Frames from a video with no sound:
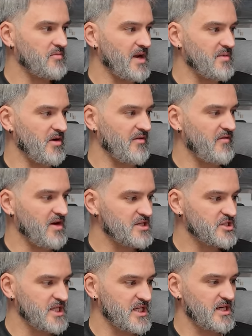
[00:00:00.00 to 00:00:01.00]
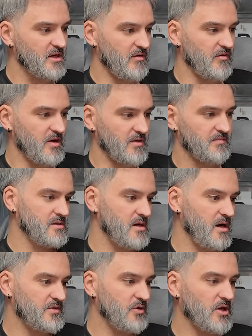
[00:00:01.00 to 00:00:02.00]
I'd make my first cheeky offer.
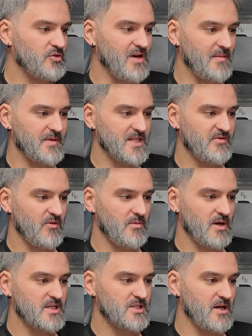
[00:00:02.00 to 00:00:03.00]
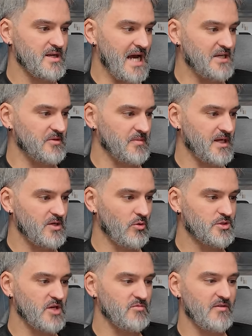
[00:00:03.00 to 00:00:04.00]
I thought I'd grab this from my son, Adam. He
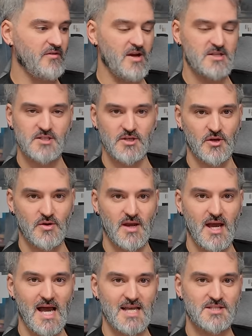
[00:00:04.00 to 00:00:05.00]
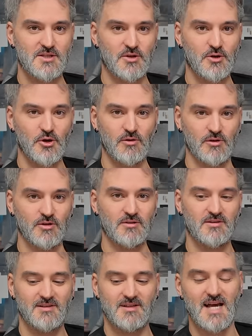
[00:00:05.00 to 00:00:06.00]
also refers to you as the guru,
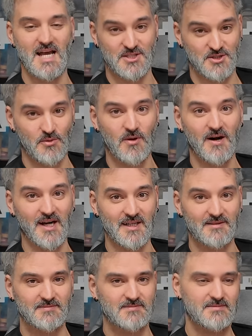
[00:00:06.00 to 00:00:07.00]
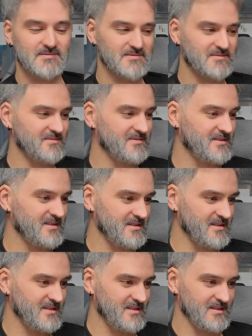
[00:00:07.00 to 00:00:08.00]
as do I.
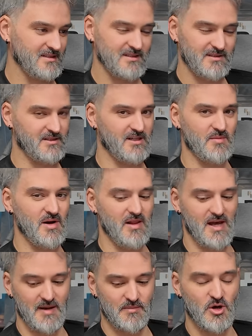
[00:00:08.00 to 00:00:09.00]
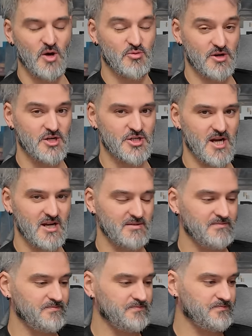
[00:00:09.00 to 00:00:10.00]
I don't know about that, but I appreciate
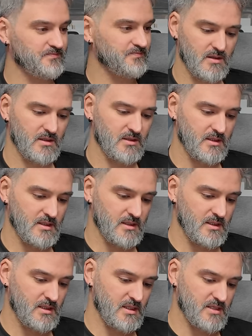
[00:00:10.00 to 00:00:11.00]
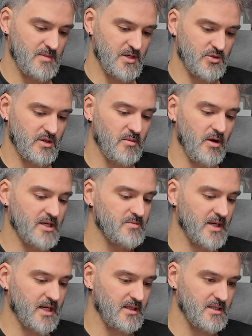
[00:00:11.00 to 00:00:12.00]
it. Let's make sure the mic's
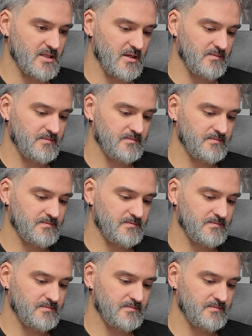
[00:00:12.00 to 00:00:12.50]
picking this up.